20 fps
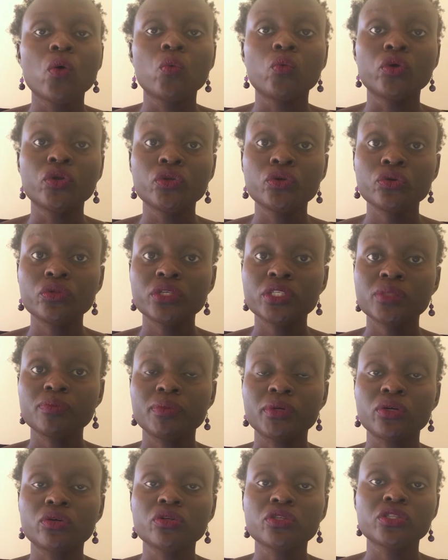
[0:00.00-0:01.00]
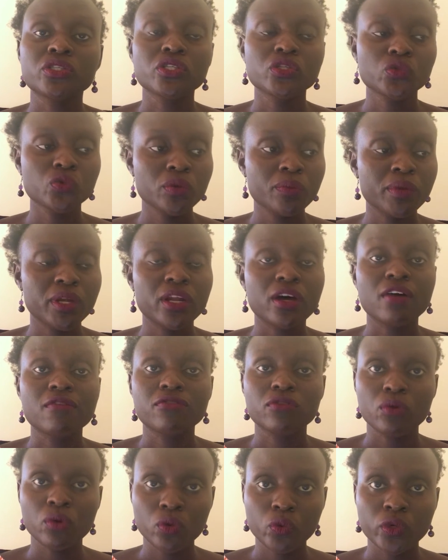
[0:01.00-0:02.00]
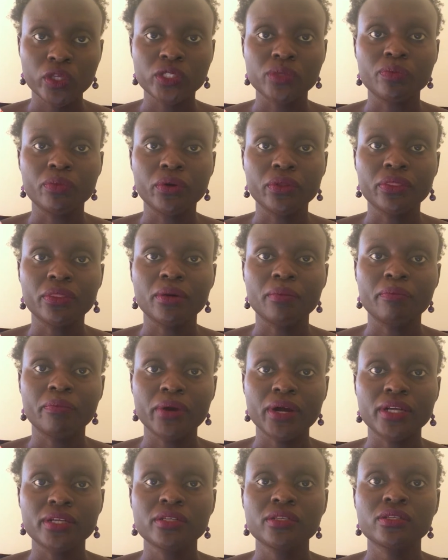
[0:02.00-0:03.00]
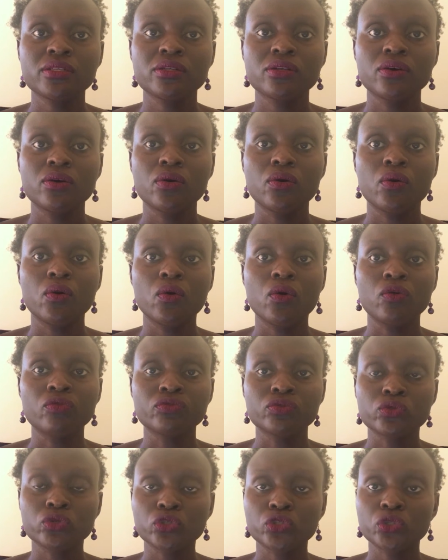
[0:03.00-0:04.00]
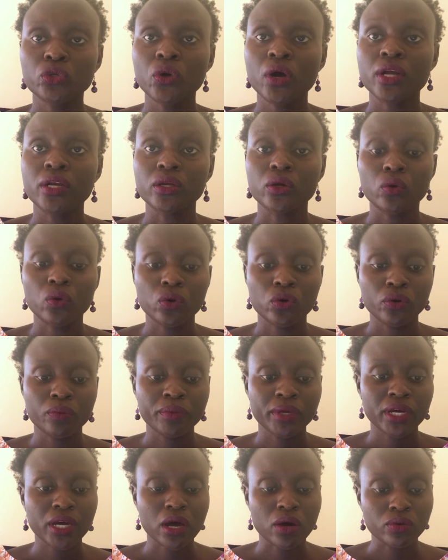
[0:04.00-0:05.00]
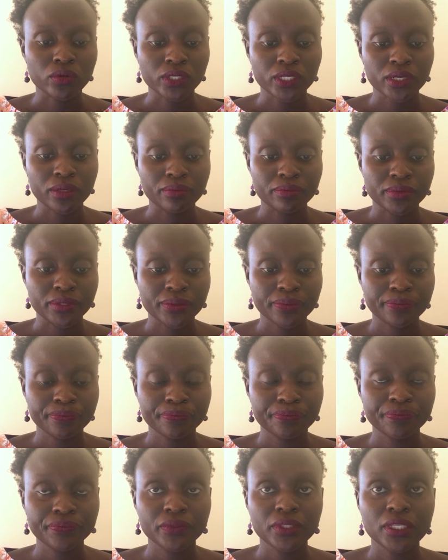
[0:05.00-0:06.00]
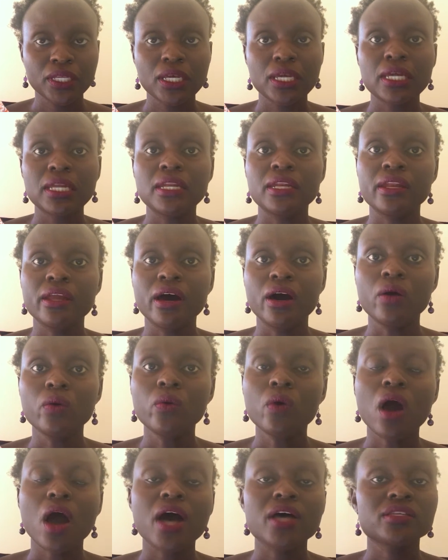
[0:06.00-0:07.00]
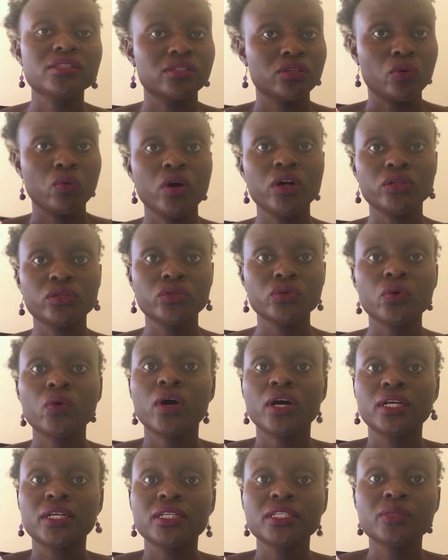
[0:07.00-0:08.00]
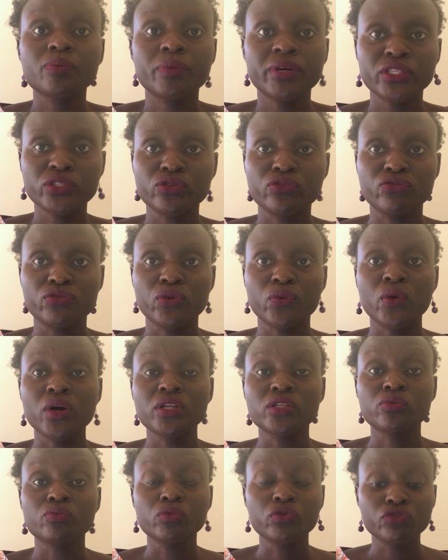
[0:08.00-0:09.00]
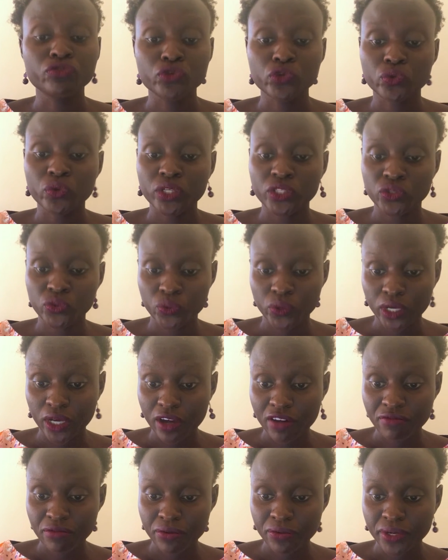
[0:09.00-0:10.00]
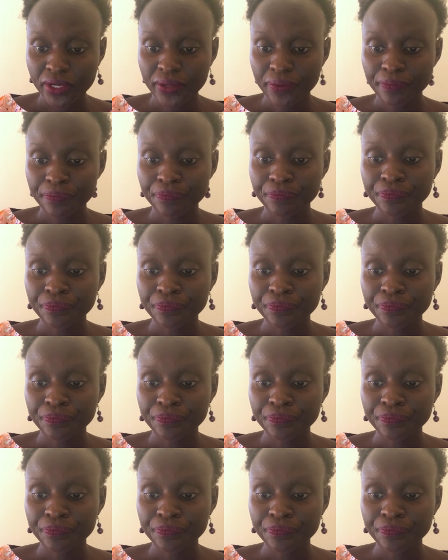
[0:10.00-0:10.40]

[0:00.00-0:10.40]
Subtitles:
We knew this because these women have always borne the brunt of social and economic outcomes. Now, as the world, or at least parts of the world, move towards recovery,